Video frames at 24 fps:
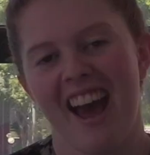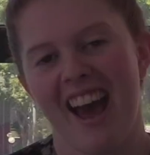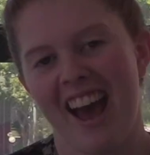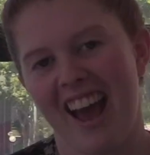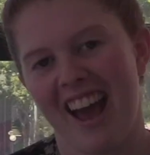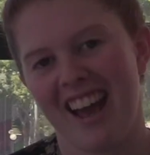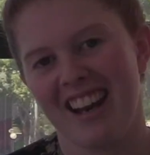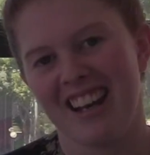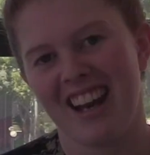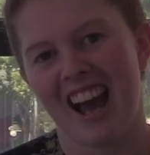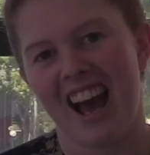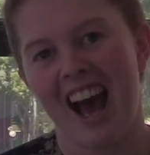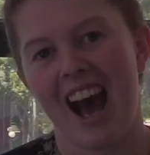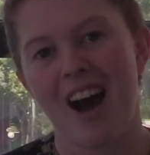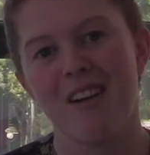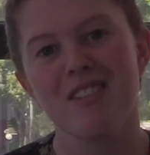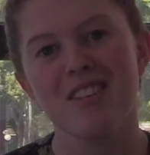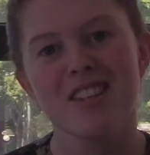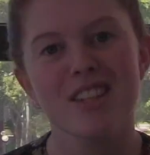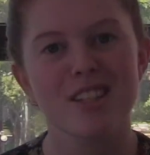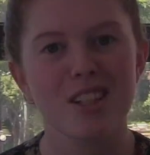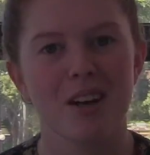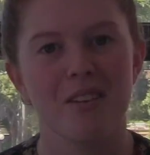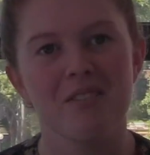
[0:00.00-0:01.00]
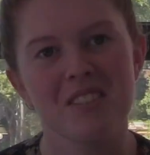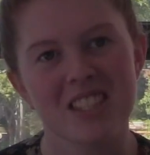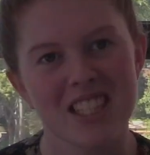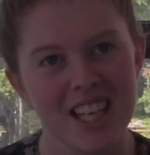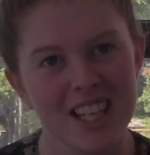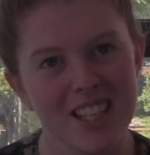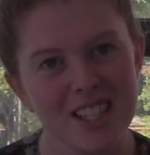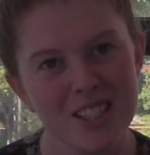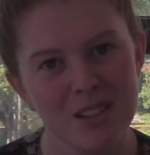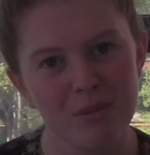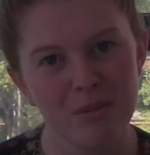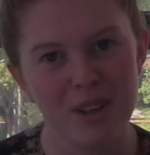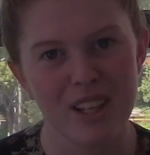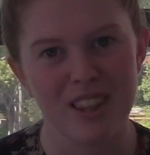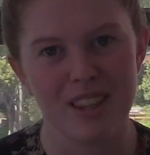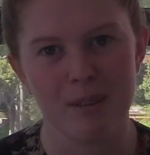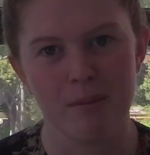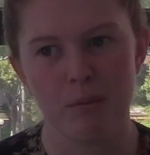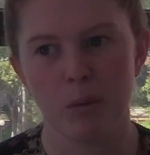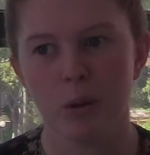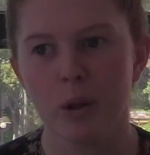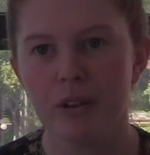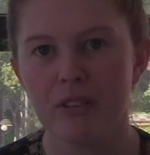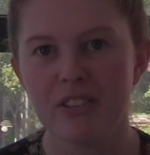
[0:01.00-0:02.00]
And having this conversation with
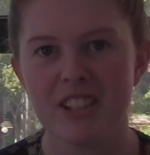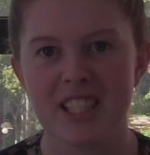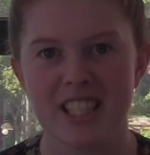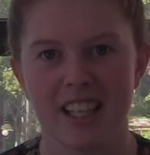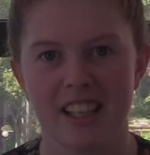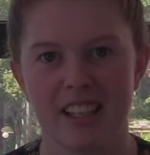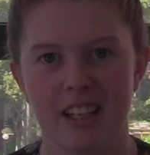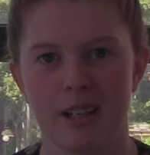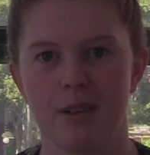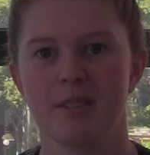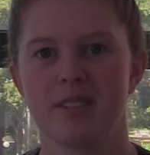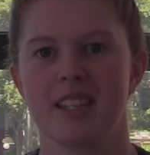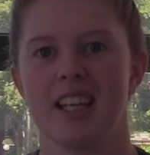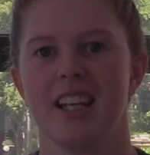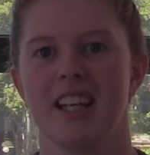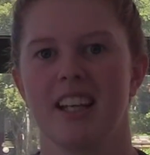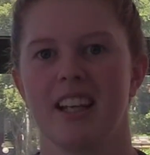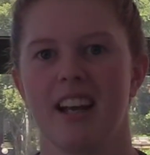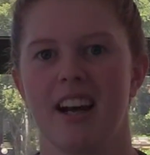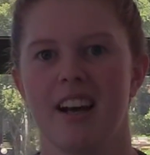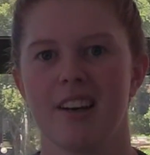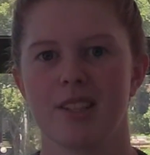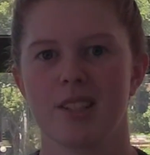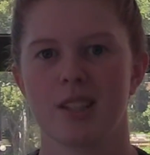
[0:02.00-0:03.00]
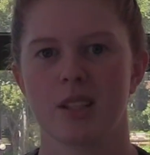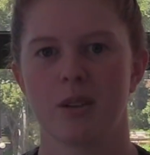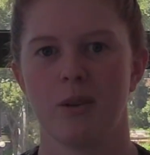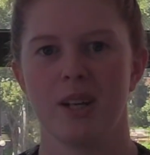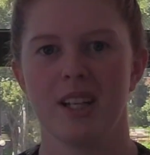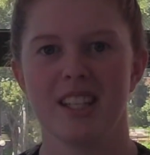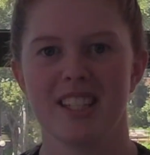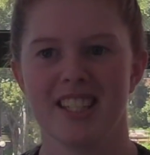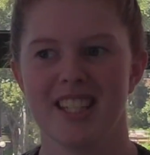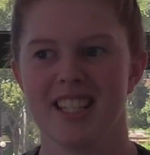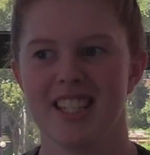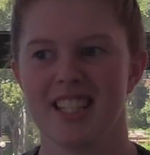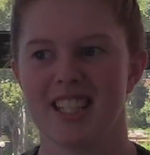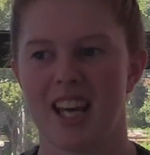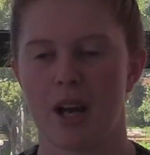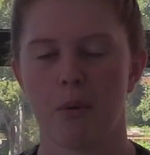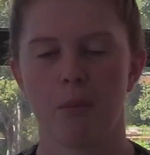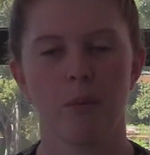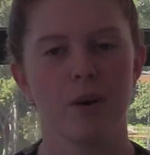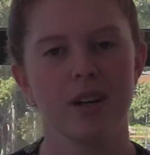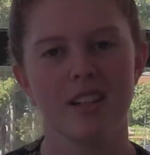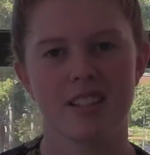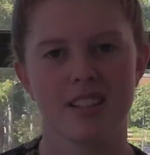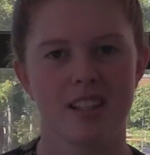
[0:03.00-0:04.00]
them, all of a sudden I was getting asked questions like,
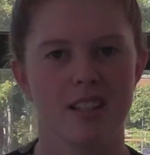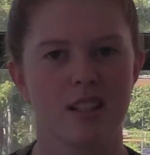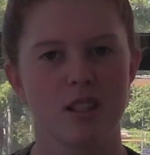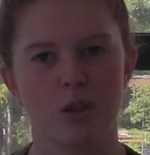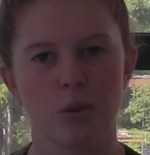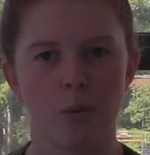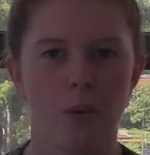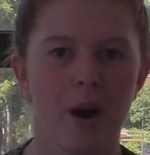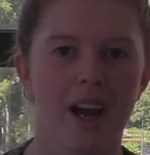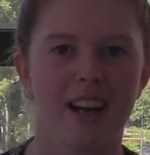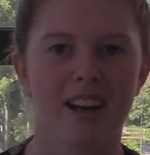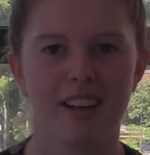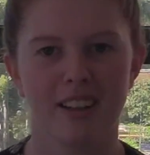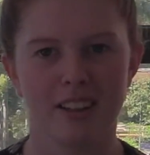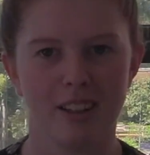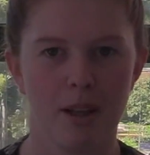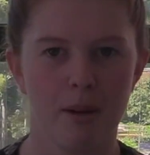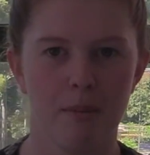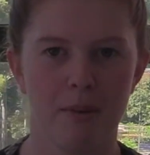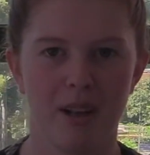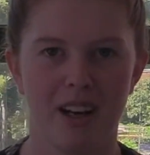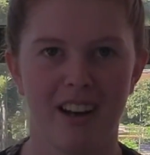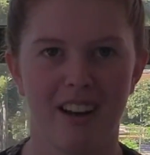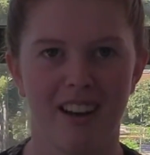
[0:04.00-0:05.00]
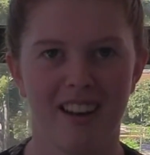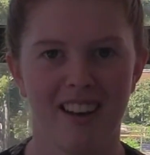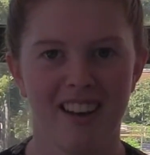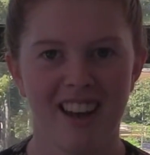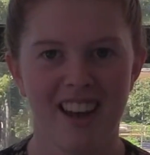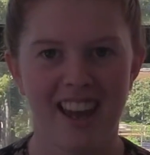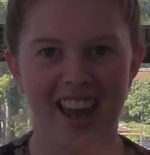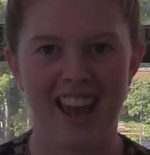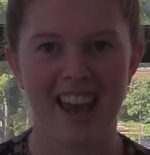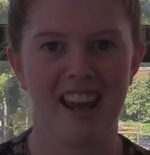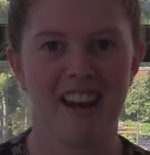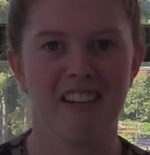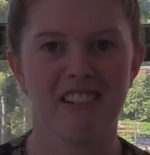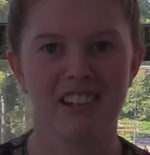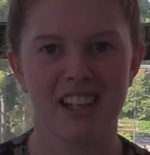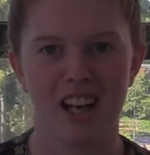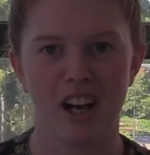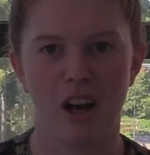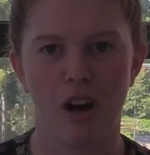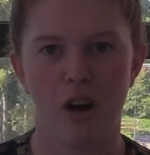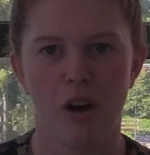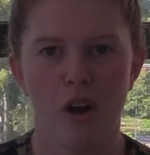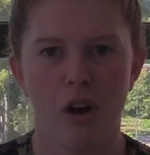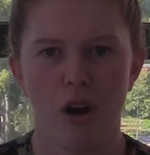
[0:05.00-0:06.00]
what is the square kilometre
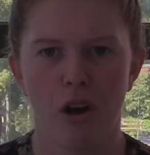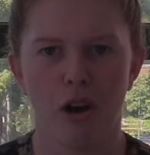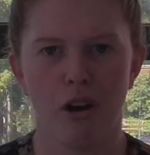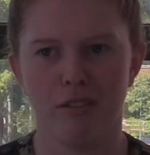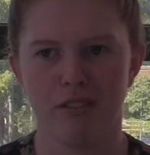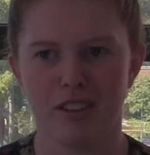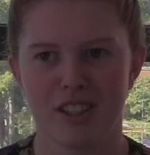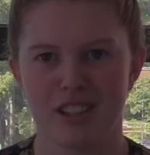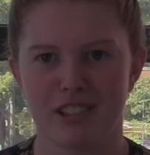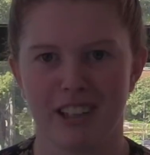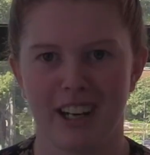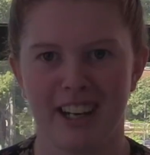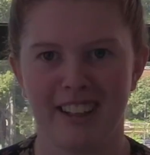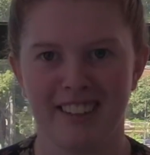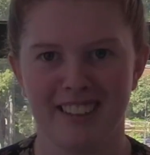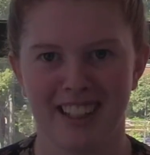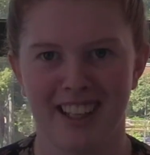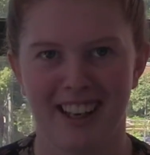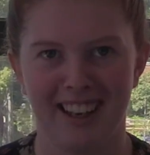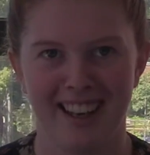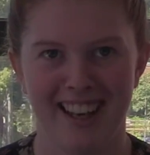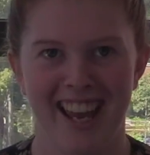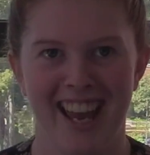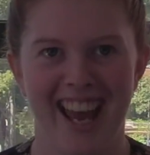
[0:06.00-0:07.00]
area of Australia?